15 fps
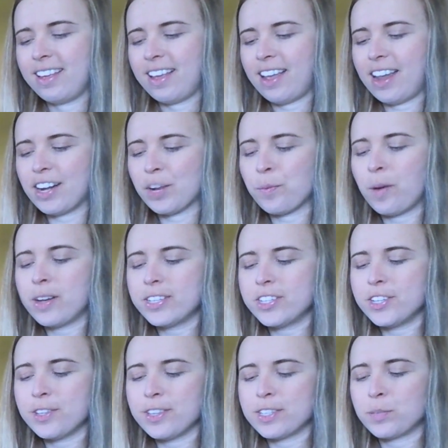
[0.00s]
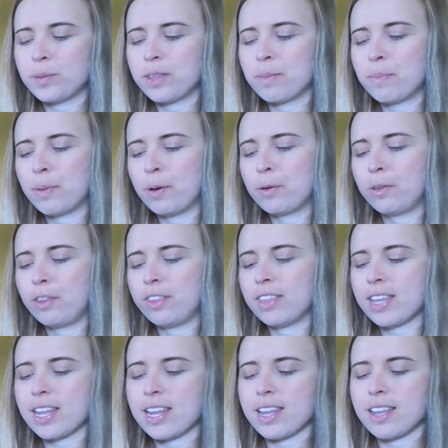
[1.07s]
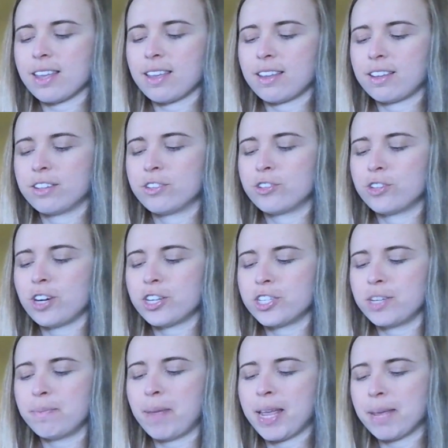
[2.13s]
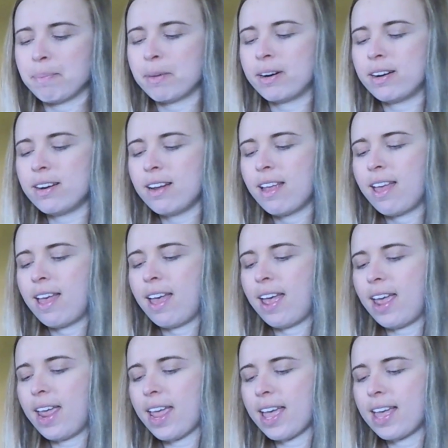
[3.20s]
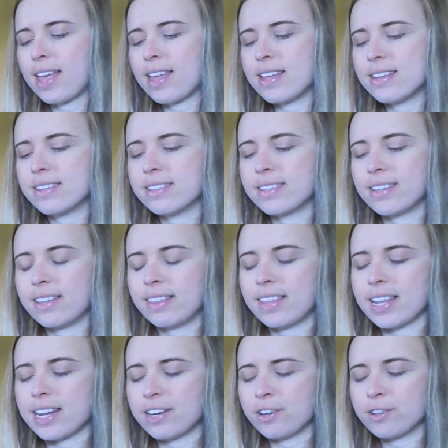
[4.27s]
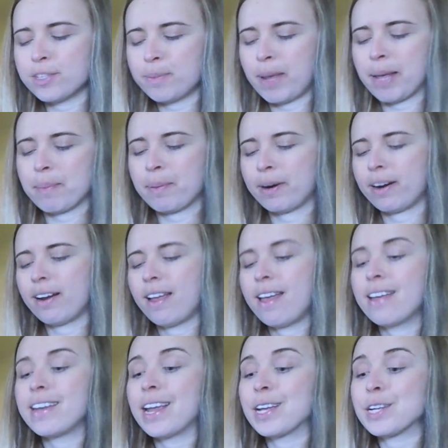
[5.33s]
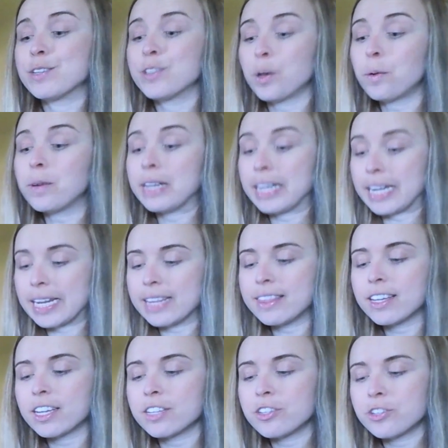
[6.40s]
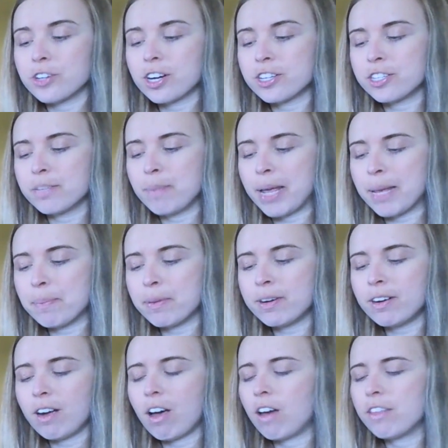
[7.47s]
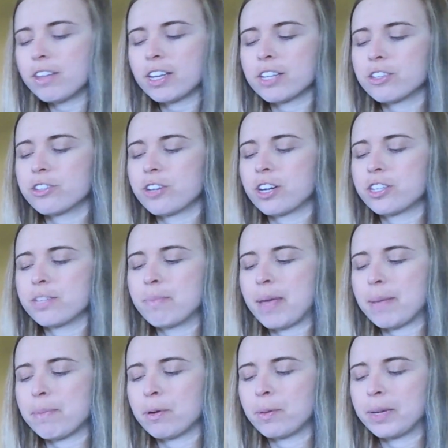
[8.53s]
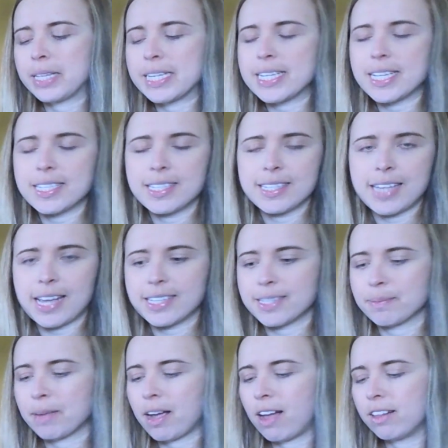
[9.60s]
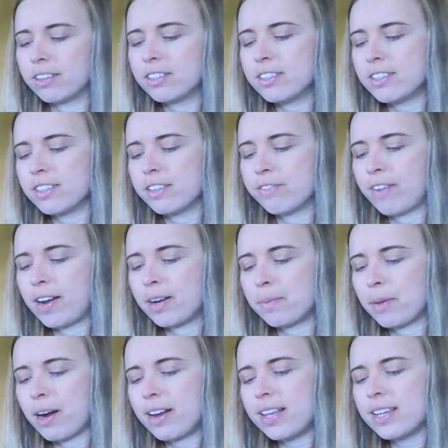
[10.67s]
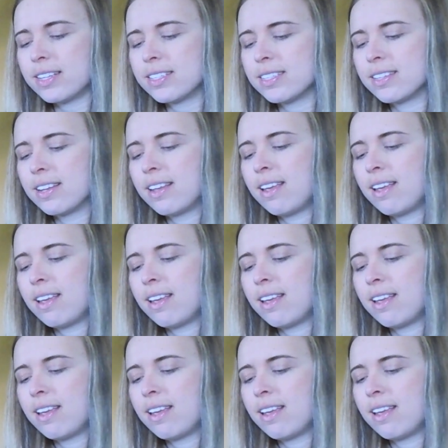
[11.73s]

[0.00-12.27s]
And you want to do this with both the construction paper and the newspaper. Now you don't need the construction paper. All the construction paper really does is add some color to the final product.